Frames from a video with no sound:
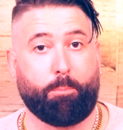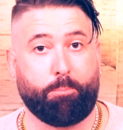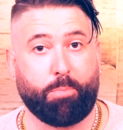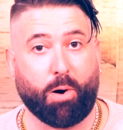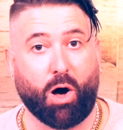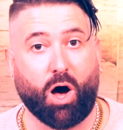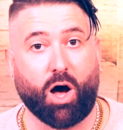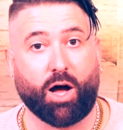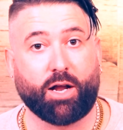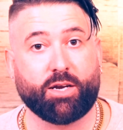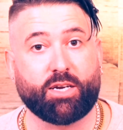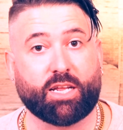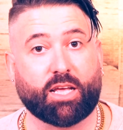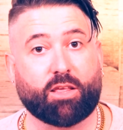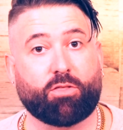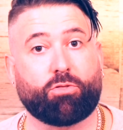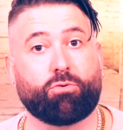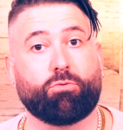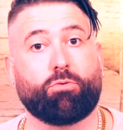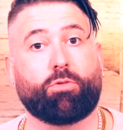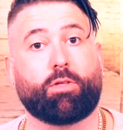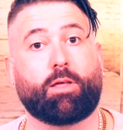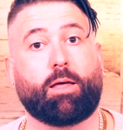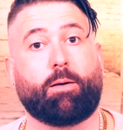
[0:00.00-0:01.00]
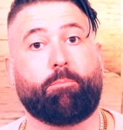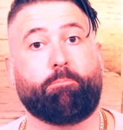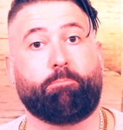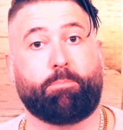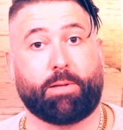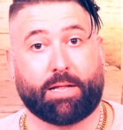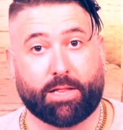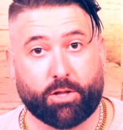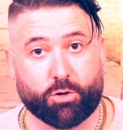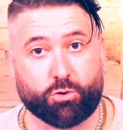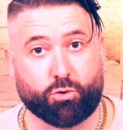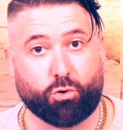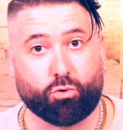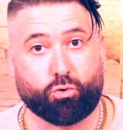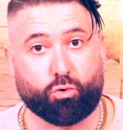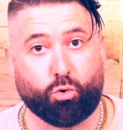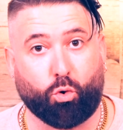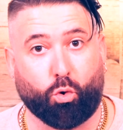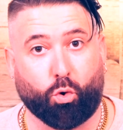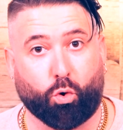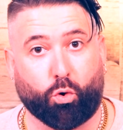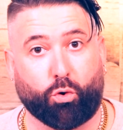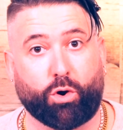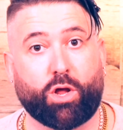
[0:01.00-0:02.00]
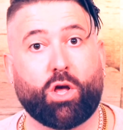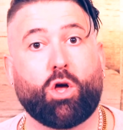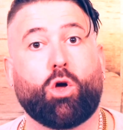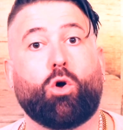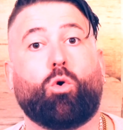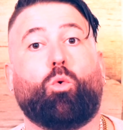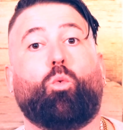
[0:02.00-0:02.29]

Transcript: bonding through the umbilical cord